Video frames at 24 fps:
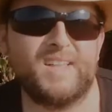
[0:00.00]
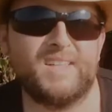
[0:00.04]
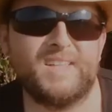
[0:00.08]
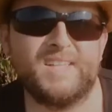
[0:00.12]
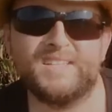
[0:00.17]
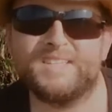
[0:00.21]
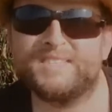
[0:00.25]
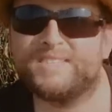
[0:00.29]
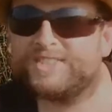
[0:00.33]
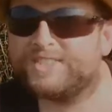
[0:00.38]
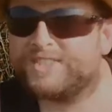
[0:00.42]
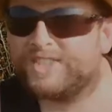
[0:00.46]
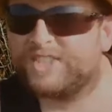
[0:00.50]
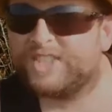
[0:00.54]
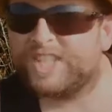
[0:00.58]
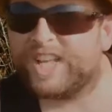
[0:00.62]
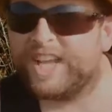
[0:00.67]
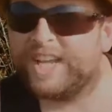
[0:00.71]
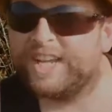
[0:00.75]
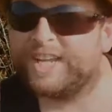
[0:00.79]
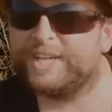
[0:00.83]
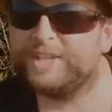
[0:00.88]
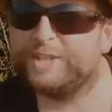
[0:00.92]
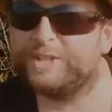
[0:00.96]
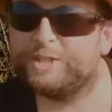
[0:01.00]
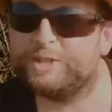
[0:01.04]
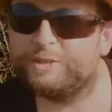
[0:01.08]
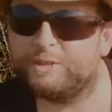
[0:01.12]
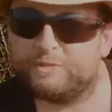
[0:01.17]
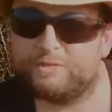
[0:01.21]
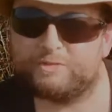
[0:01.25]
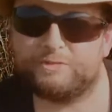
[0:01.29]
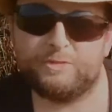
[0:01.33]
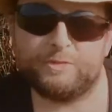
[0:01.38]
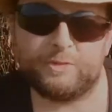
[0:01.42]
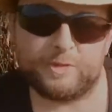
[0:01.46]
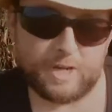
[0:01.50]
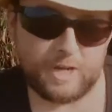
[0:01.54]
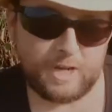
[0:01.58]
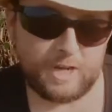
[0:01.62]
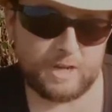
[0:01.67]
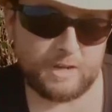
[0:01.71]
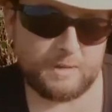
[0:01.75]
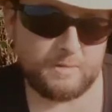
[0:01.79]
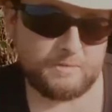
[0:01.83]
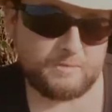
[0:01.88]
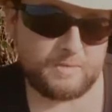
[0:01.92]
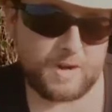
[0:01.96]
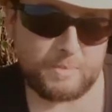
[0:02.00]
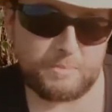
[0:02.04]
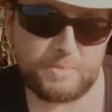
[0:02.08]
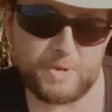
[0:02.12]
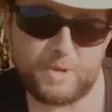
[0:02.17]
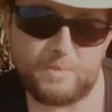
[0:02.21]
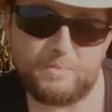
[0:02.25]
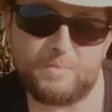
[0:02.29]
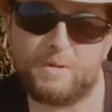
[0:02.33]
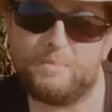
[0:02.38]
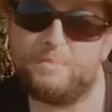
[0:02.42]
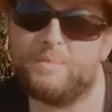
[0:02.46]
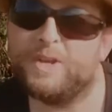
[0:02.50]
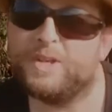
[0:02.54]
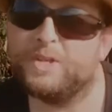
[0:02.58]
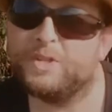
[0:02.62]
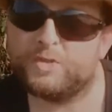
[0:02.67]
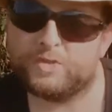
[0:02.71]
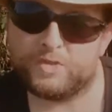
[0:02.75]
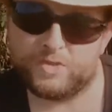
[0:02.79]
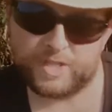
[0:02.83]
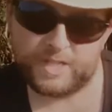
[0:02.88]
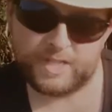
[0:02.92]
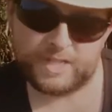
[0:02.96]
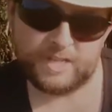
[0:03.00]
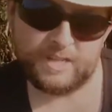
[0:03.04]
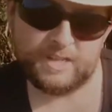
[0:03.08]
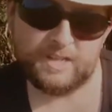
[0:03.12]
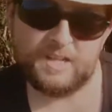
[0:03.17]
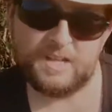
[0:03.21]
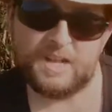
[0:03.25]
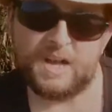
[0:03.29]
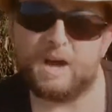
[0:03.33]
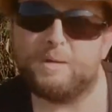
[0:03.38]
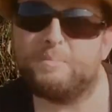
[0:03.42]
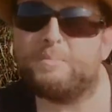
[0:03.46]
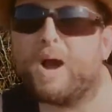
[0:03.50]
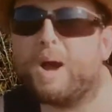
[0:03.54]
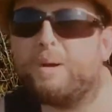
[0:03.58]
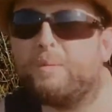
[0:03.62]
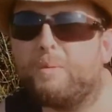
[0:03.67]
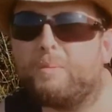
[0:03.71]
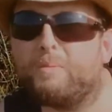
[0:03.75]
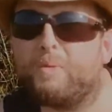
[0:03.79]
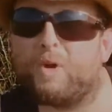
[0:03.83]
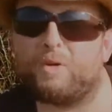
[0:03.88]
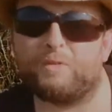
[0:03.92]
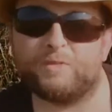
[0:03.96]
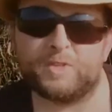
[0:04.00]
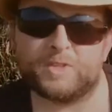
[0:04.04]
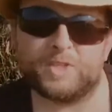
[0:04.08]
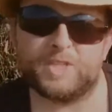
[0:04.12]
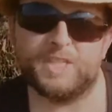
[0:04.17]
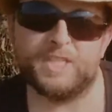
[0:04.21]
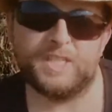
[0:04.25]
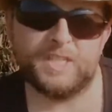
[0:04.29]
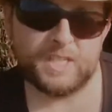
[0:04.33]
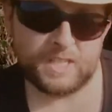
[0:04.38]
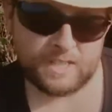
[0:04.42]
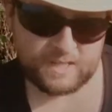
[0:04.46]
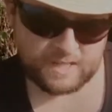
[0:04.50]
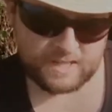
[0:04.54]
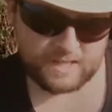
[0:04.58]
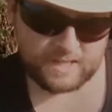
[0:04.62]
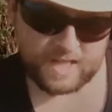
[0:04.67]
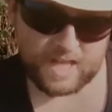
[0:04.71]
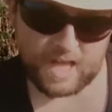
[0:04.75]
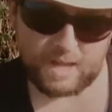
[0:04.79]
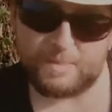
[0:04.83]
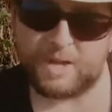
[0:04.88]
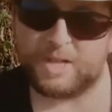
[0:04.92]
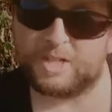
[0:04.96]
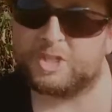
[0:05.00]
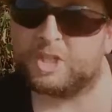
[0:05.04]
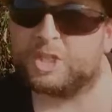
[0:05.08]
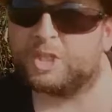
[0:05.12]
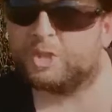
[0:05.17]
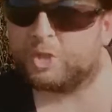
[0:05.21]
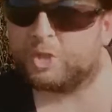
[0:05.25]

at this stage of uh, wrapping up my ministry and Bible prophecy I'm actually